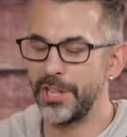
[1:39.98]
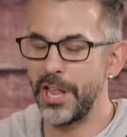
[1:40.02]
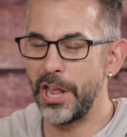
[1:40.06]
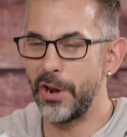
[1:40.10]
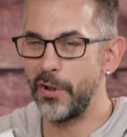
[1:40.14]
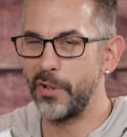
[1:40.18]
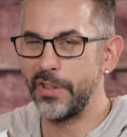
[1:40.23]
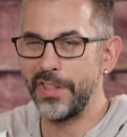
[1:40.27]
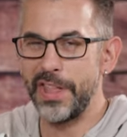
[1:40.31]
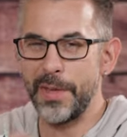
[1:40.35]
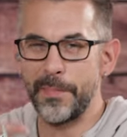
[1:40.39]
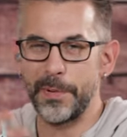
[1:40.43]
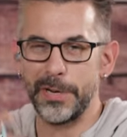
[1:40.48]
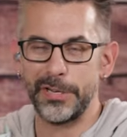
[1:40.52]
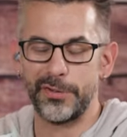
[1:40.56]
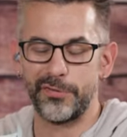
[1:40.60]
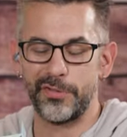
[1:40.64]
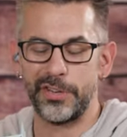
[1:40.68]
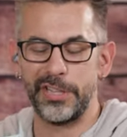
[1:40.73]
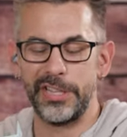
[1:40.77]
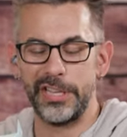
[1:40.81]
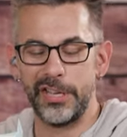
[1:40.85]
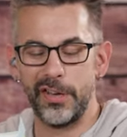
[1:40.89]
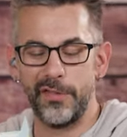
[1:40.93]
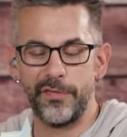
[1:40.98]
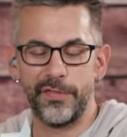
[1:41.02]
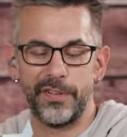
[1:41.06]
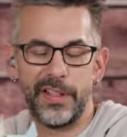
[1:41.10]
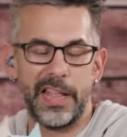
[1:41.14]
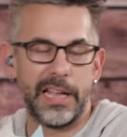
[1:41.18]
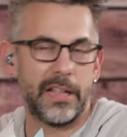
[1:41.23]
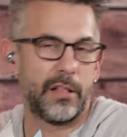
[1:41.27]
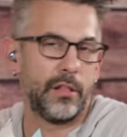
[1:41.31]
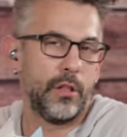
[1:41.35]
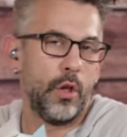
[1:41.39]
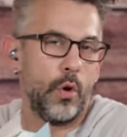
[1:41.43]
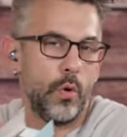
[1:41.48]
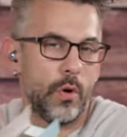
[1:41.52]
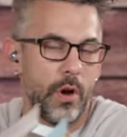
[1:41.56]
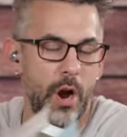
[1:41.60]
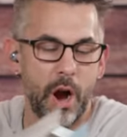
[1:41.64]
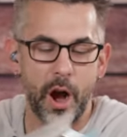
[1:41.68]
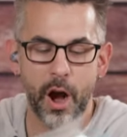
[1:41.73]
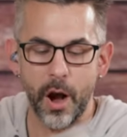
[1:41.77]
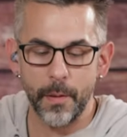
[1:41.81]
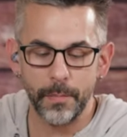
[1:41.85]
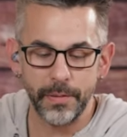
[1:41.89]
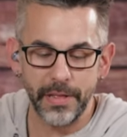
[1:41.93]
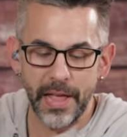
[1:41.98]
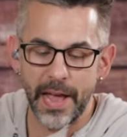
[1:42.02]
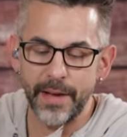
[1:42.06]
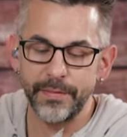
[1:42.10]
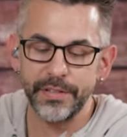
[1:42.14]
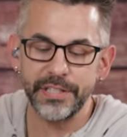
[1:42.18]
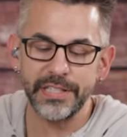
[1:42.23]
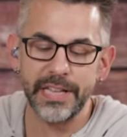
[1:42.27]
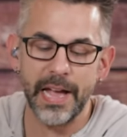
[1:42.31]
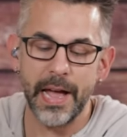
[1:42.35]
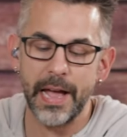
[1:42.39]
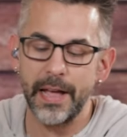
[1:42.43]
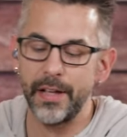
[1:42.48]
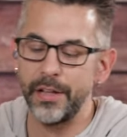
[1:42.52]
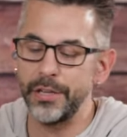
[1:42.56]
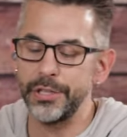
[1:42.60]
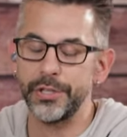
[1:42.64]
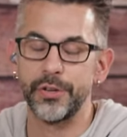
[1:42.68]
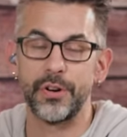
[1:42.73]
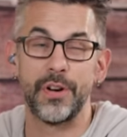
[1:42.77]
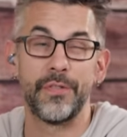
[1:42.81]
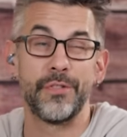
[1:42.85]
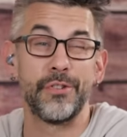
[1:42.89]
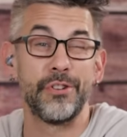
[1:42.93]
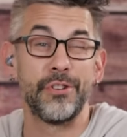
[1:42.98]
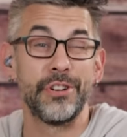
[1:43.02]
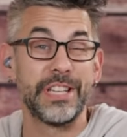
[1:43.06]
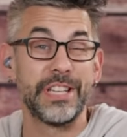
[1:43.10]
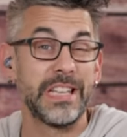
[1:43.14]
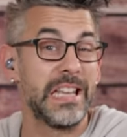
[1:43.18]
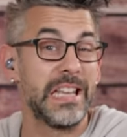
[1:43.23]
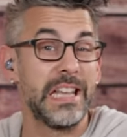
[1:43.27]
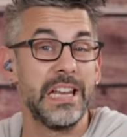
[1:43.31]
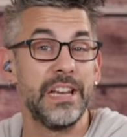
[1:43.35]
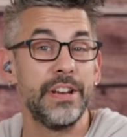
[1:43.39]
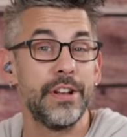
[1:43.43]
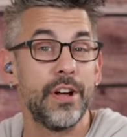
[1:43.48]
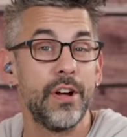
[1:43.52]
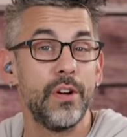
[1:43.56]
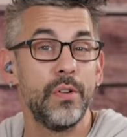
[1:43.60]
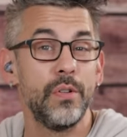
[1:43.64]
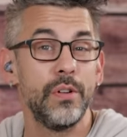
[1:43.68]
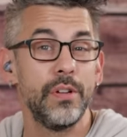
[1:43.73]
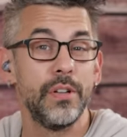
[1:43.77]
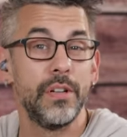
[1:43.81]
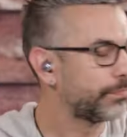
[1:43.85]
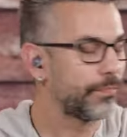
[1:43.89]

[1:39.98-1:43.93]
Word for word: Not only that, but it's really good for like low-carb lifestyles or if you're into keto.